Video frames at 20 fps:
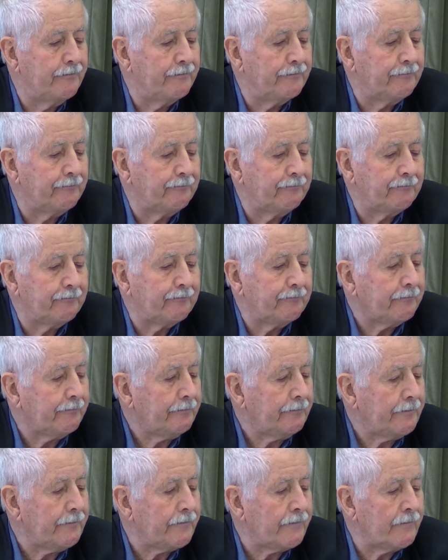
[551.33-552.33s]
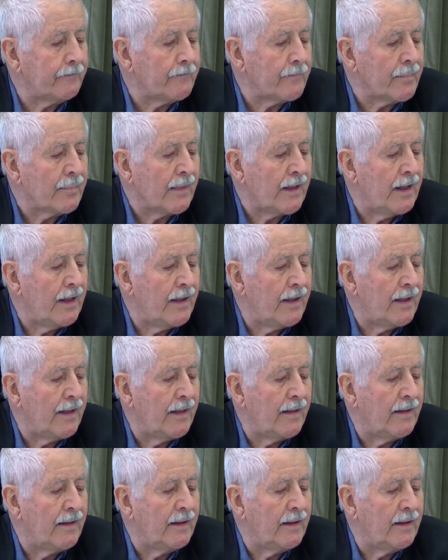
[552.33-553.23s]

Nothing is said.